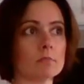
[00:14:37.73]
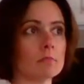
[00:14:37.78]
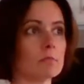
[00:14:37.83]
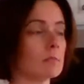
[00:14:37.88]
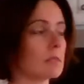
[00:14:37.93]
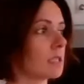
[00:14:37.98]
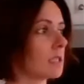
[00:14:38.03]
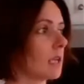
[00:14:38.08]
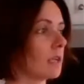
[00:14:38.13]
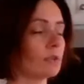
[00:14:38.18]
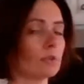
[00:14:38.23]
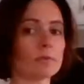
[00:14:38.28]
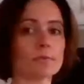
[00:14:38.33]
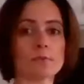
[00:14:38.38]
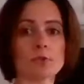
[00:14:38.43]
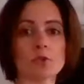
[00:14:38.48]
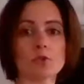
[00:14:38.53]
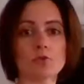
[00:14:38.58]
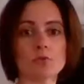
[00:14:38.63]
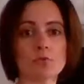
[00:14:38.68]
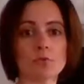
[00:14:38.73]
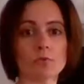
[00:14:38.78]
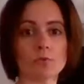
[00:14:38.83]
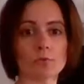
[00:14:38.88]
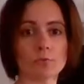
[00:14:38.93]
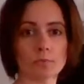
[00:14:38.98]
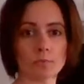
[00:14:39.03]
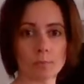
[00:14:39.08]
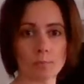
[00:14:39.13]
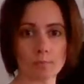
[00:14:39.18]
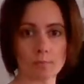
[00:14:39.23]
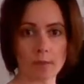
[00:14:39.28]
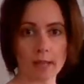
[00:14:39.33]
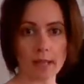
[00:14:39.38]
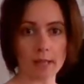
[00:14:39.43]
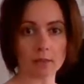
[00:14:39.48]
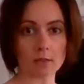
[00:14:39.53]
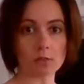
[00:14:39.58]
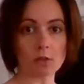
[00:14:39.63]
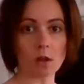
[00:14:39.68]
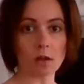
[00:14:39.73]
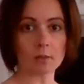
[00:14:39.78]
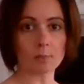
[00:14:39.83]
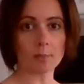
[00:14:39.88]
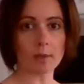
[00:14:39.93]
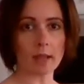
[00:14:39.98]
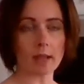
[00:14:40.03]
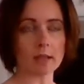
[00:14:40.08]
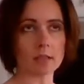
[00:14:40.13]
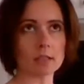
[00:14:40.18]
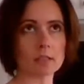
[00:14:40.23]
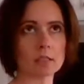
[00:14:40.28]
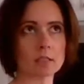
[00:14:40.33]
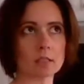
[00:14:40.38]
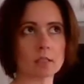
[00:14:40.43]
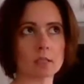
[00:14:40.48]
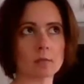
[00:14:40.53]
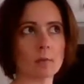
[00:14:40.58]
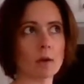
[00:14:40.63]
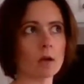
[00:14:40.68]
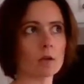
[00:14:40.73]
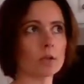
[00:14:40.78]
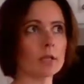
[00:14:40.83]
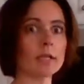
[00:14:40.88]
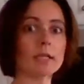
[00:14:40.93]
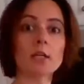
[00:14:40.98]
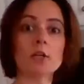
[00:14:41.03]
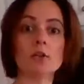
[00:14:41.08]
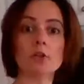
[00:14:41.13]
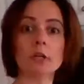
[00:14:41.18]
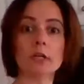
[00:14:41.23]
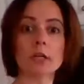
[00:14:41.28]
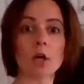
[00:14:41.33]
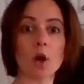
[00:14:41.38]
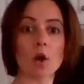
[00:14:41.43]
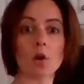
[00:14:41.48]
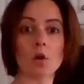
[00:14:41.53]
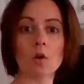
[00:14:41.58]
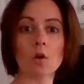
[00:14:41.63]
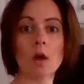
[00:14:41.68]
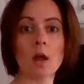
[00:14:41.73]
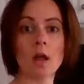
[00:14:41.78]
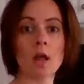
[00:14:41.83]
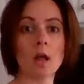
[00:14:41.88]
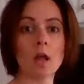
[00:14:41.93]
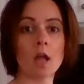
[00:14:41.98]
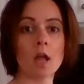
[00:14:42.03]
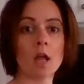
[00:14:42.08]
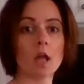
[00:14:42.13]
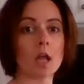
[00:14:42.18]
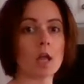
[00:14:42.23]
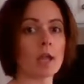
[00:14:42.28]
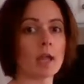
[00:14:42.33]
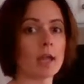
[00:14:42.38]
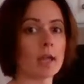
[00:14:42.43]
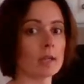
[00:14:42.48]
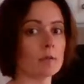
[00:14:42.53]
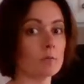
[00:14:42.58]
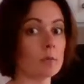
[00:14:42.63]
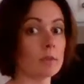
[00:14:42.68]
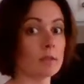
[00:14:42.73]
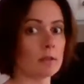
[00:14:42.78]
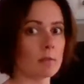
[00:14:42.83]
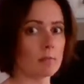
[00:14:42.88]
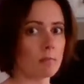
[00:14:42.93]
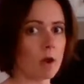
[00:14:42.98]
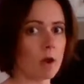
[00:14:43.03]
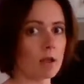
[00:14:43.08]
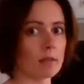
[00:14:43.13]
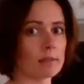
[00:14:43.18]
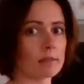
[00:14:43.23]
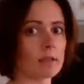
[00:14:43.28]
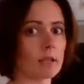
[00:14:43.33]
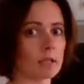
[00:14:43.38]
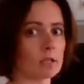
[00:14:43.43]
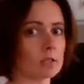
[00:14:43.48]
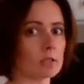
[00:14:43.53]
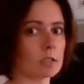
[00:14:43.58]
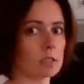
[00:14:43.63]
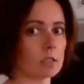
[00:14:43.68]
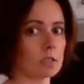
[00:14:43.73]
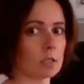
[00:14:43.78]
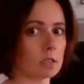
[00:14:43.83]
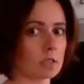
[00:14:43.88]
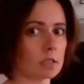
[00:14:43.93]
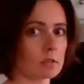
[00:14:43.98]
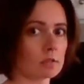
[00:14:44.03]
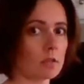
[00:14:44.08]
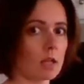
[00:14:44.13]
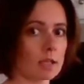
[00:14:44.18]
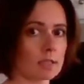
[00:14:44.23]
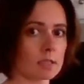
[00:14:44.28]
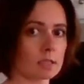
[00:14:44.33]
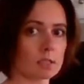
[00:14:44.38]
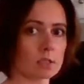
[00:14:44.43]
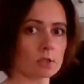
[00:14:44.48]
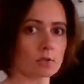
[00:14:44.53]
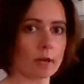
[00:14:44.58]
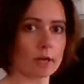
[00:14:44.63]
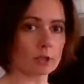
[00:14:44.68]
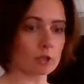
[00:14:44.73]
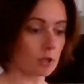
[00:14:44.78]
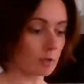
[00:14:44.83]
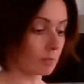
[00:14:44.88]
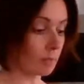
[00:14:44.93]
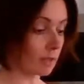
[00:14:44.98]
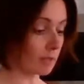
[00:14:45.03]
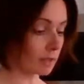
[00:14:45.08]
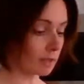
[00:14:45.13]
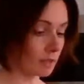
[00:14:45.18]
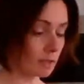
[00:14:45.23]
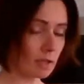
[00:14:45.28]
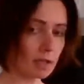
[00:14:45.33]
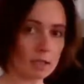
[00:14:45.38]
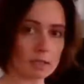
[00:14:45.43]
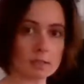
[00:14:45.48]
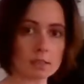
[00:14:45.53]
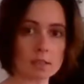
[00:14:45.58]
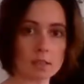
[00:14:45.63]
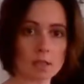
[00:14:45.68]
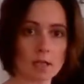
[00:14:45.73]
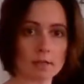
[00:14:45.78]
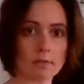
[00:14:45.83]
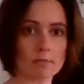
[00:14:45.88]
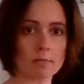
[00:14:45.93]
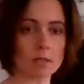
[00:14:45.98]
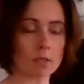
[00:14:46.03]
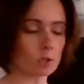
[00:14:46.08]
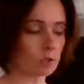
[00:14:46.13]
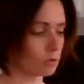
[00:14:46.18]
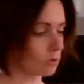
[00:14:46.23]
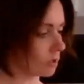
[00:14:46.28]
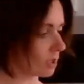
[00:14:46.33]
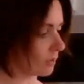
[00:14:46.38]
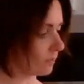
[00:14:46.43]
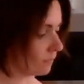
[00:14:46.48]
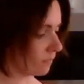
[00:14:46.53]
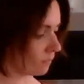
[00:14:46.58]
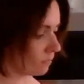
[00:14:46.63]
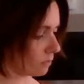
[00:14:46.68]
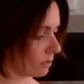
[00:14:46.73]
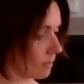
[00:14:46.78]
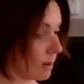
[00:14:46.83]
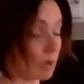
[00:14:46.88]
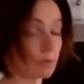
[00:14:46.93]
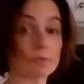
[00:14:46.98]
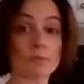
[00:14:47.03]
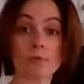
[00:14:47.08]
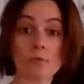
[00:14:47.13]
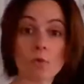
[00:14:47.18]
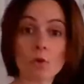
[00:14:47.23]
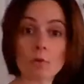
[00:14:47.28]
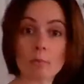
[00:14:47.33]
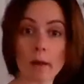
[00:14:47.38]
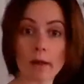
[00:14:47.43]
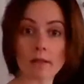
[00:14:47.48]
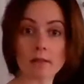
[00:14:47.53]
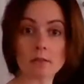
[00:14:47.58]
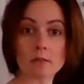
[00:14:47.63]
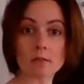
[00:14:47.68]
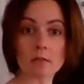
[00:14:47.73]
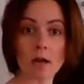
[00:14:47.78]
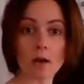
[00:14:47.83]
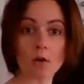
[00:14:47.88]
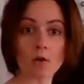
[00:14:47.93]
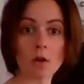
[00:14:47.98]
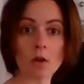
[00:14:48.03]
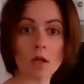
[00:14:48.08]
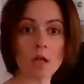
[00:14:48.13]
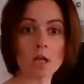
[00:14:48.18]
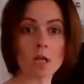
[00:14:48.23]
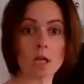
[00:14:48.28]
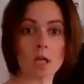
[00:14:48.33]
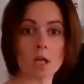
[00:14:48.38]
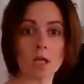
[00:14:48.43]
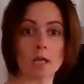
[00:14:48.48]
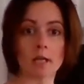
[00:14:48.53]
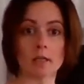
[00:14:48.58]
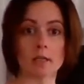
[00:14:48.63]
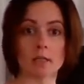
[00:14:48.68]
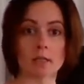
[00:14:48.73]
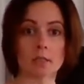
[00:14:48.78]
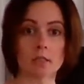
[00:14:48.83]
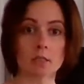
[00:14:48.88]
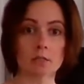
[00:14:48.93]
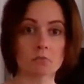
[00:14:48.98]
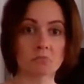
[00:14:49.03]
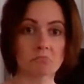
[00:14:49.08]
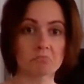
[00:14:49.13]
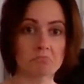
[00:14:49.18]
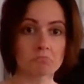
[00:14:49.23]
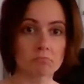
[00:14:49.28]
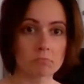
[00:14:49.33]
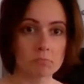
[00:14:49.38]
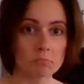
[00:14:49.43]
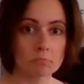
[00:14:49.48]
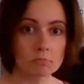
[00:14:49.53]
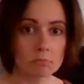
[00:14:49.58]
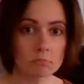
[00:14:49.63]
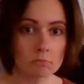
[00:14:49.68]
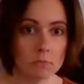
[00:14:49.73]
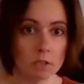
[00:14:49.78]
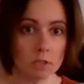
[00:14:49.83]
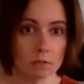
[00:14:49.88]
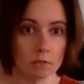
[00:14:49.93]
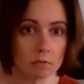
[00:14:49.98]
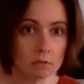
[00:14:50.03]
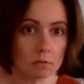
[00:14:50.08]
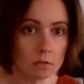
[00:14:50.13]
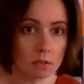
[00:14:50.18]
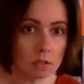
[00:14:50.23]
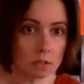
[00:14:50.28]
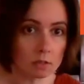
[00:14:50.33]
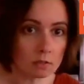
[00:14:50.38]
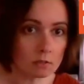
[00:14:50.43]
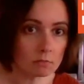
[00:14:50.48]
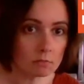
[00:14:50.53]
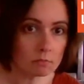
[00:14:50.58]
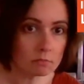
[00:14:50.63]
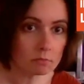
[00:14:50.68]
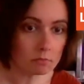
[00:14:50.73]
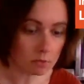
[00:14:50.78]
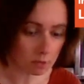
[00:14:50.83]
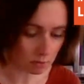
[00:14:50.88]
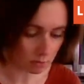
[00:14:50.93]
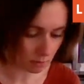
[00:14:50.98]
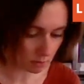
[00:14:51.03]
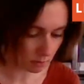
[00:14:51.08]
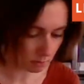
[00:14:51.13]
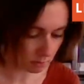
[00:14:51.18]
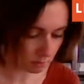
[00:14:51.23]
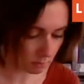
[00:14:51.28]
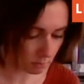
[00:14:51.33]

set of two Anolon pans about a year ago, and within a month, I could see like lots of scratching. But this I've been using for about 4 months now, and it's, can you see, it's just